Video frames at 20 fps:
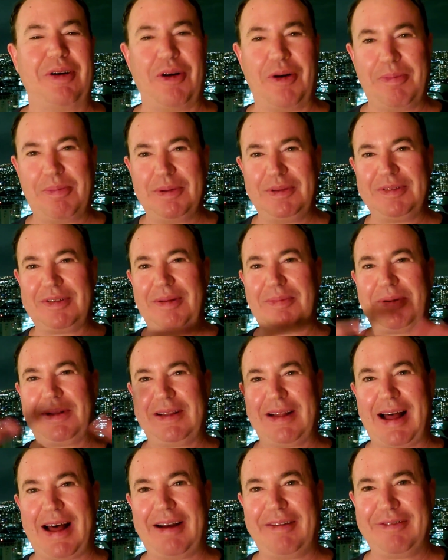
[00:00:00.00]
opens up a
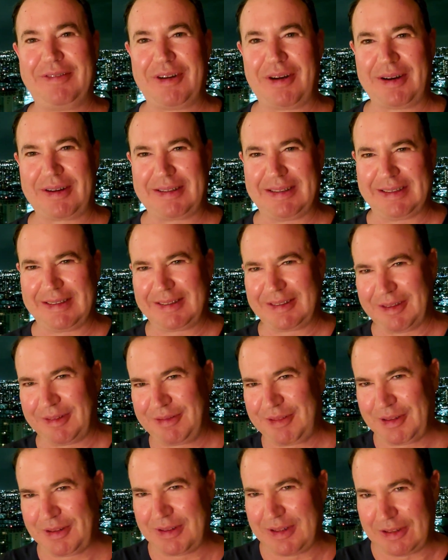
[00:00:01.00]
lot of darkness. So
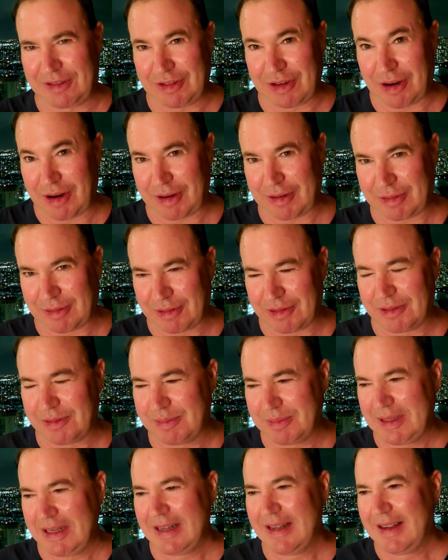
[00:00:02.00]
if you're in a dark
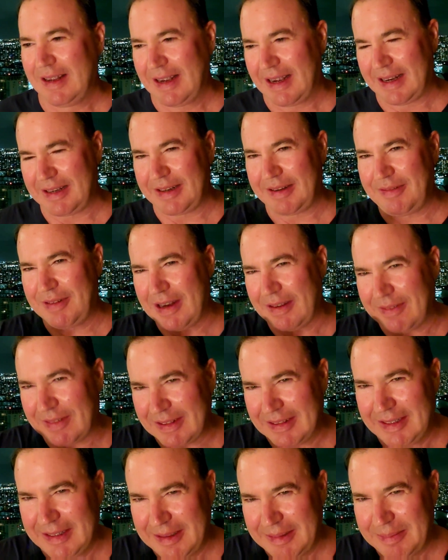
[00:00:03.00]
room and you even have a
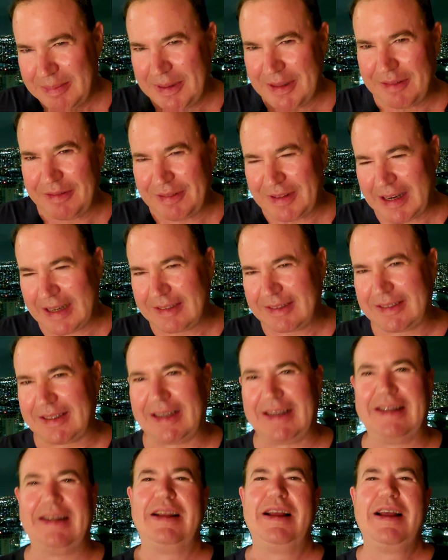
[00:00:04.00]
little bit of
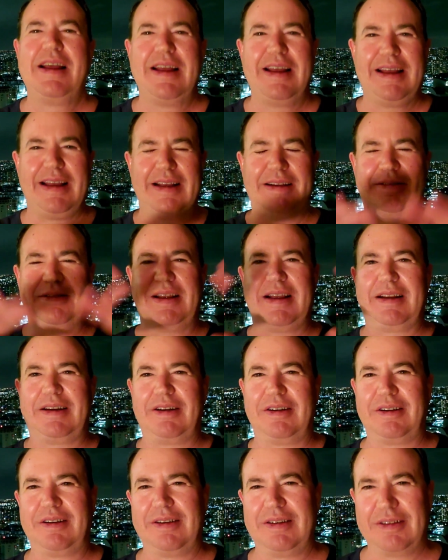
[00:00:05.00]
flashlight, it, it,
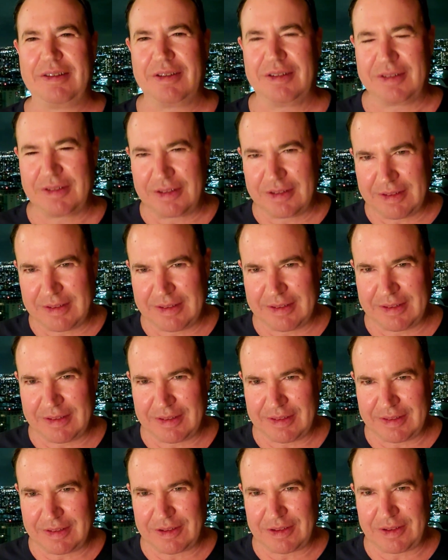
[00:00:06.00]

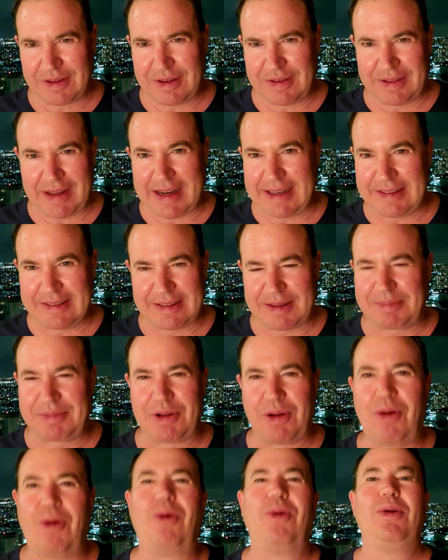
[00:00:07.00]
it lightens up
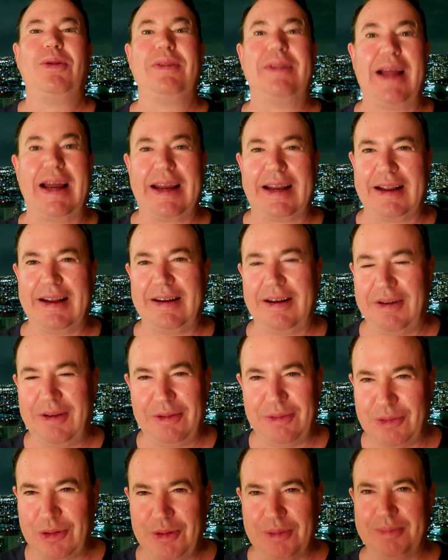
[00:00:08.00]
the whole light, the
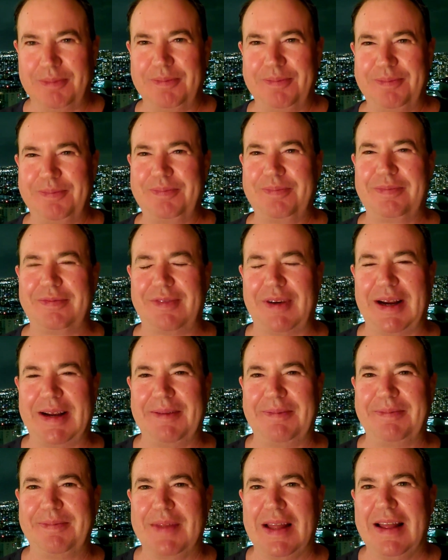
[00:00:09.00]
whole room, right?
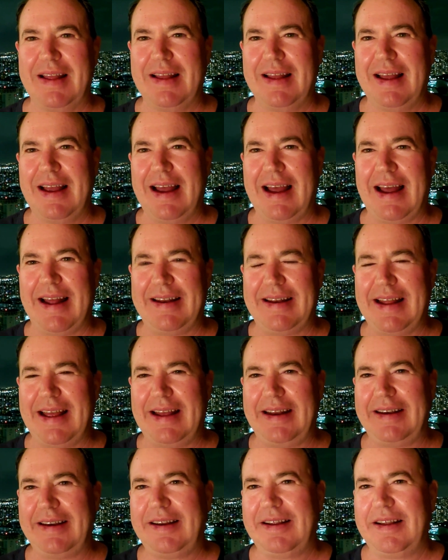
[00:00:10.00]
And
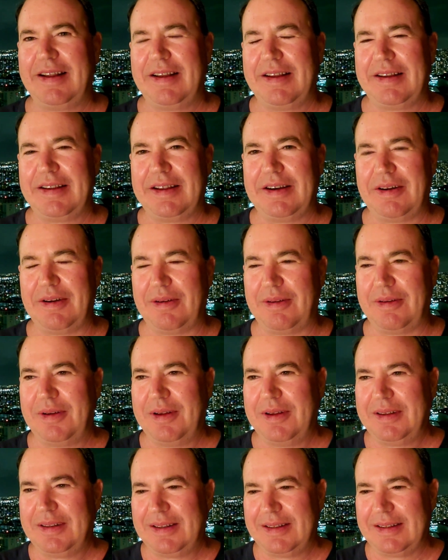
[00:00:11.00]
then, you know,
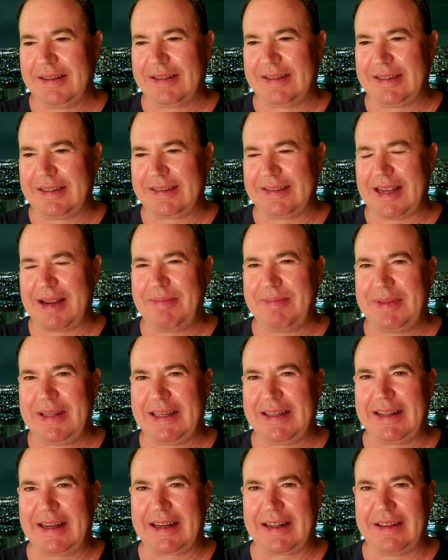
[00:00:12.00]
it's the same
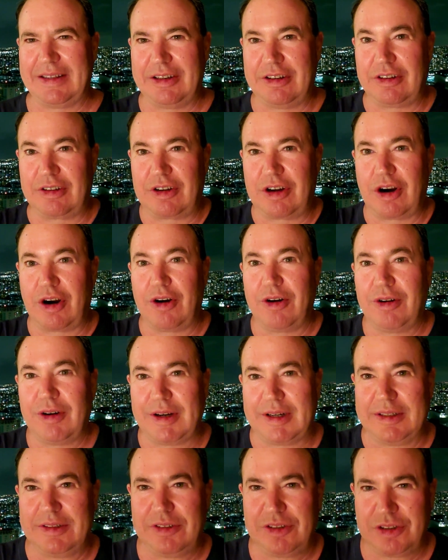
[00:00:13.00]
thing, like a little
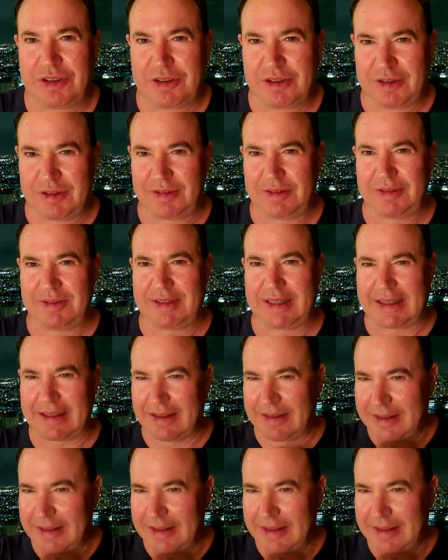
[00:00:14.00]
courage, like a